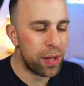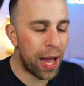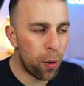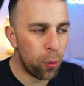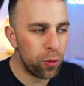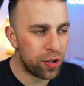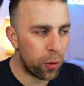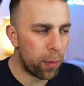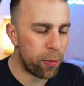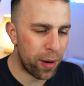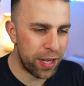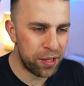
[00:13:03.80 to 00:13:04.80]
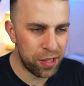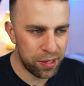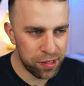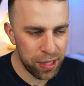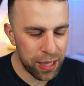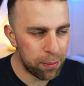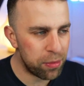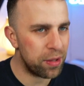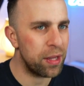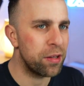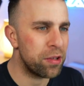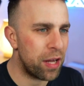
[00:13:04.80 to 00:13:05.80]
that also operates in teams
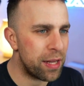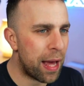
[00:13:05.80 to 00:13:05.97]
and things like